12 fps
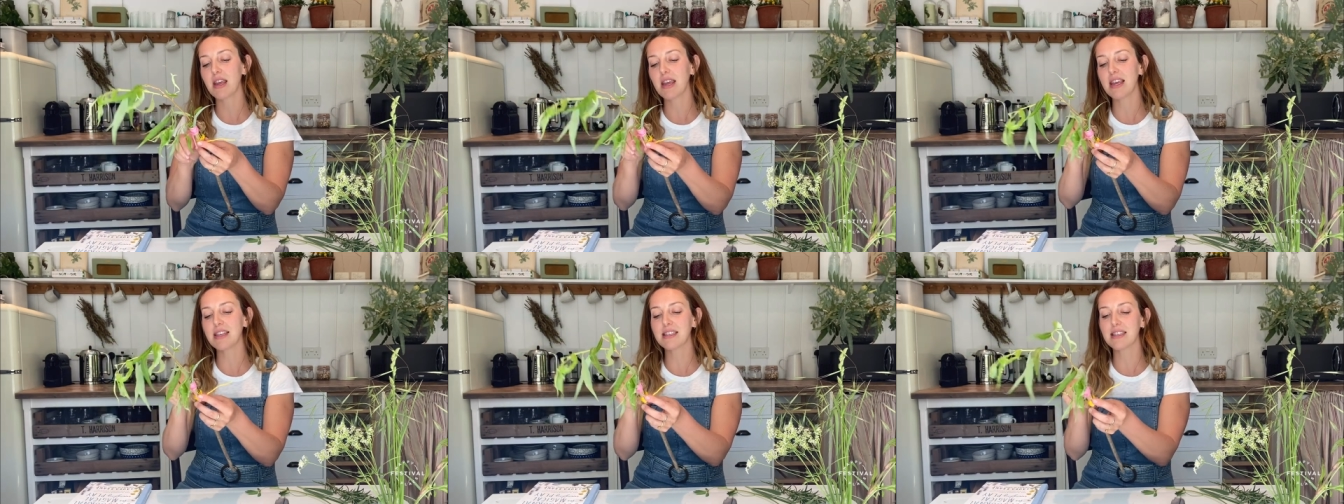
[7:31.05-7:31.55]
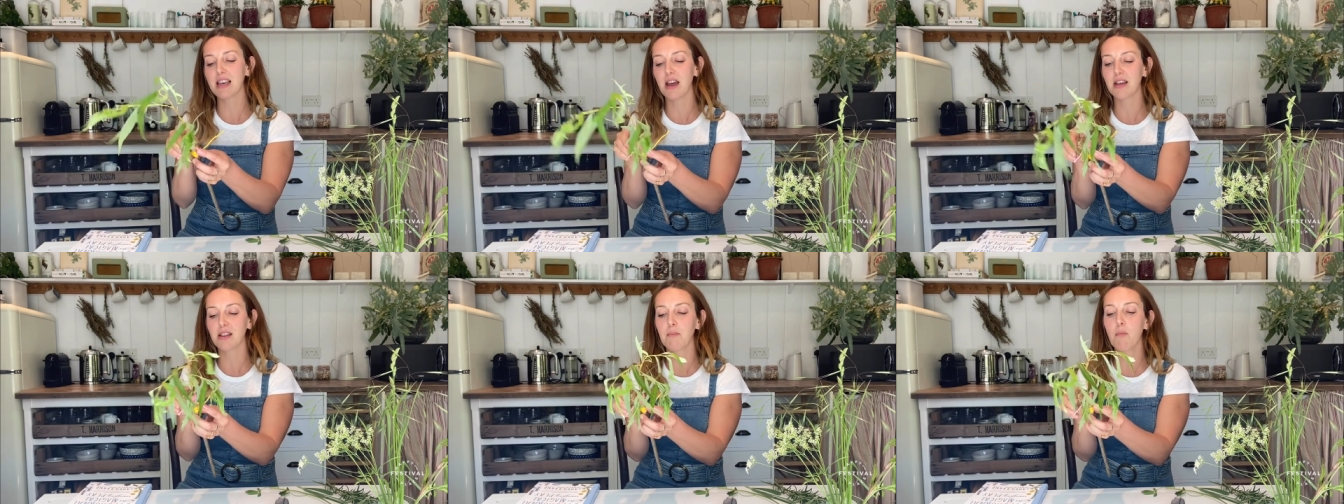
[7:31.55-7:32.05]
it is
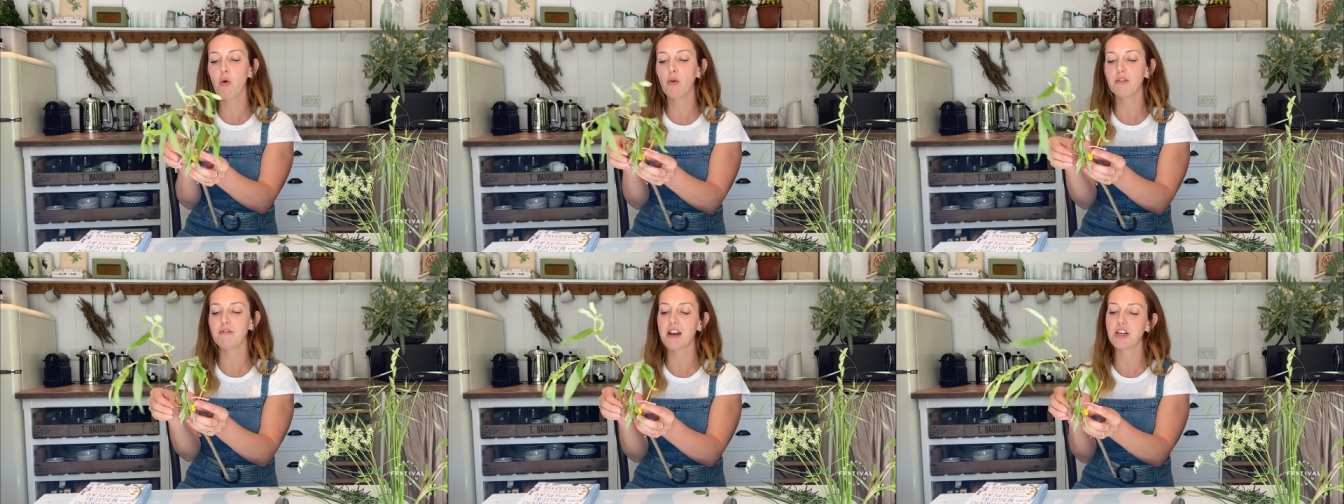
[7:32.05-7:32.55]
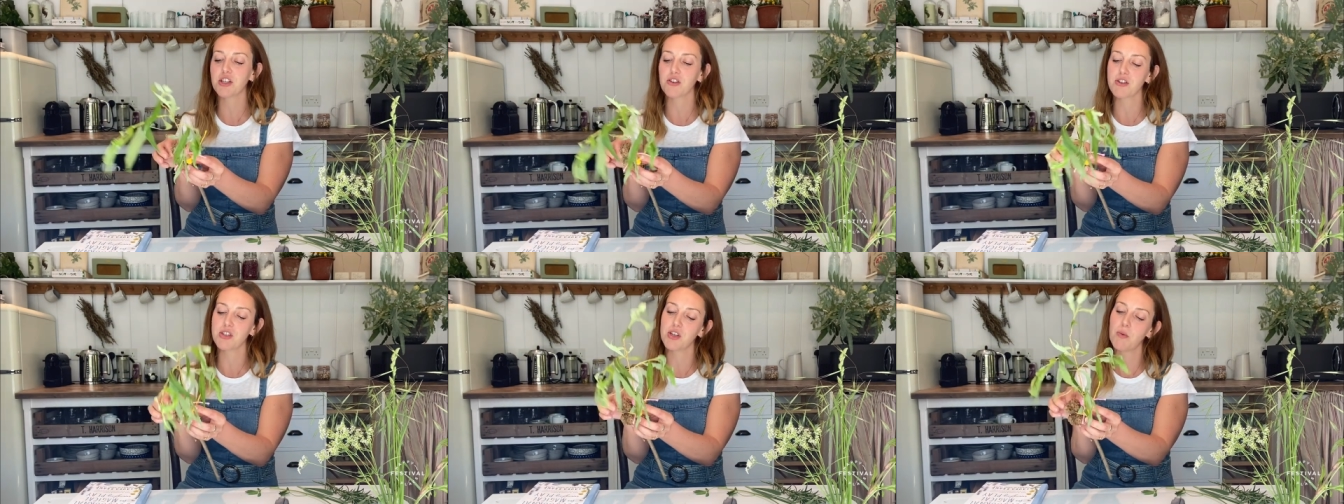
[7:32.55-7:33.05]
like the more
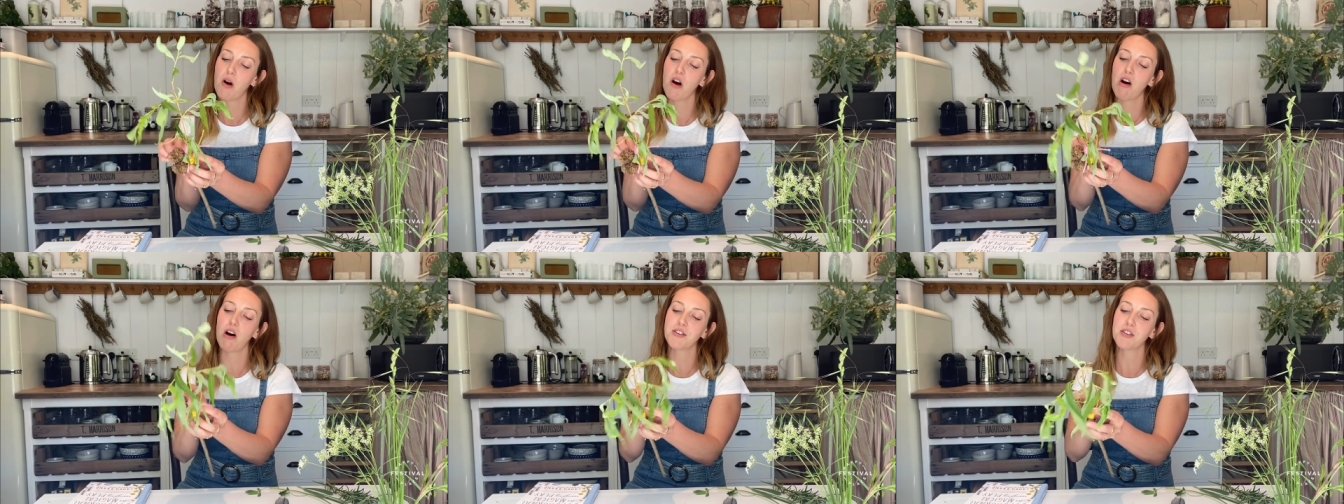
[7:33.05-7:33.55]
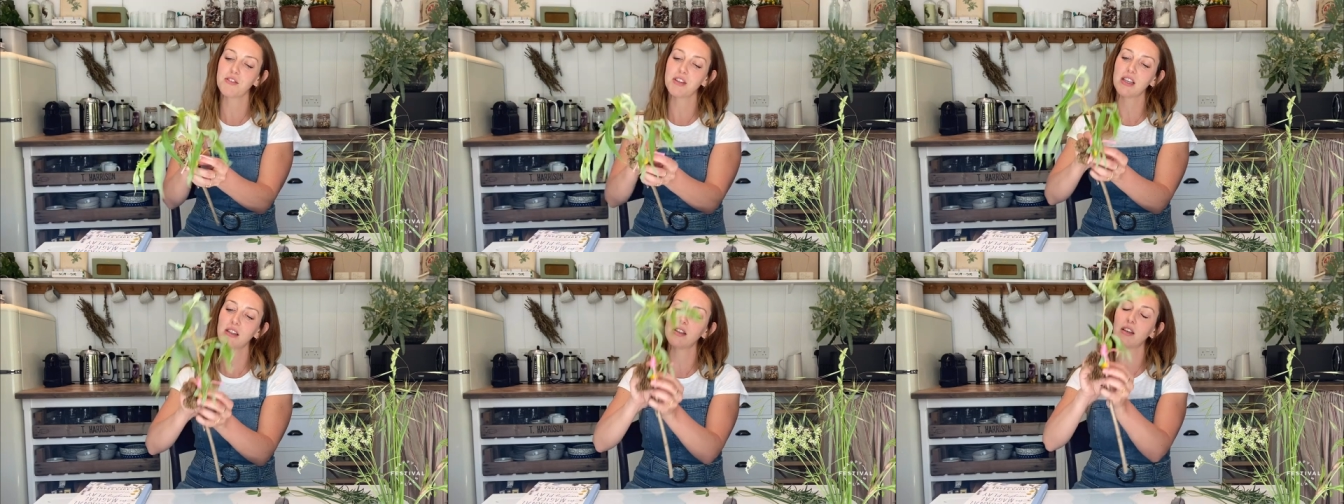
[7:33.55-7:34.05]
adventurous you are, I do
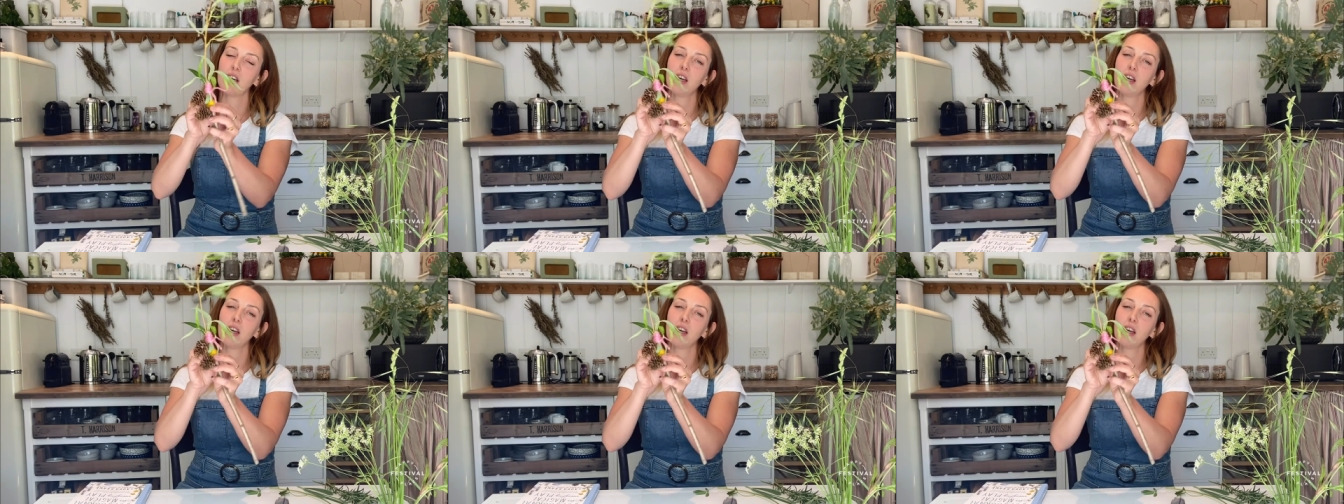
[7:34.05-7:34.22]
think